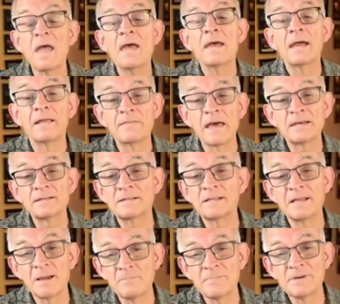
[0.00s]
And that's
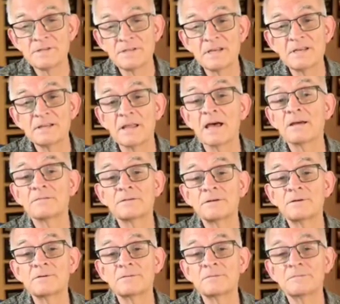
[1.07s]
the MPC Live
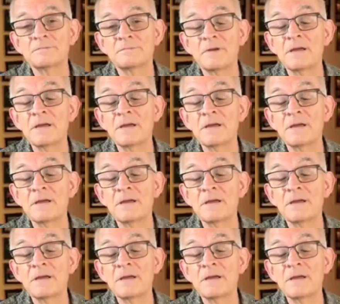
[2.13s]
2.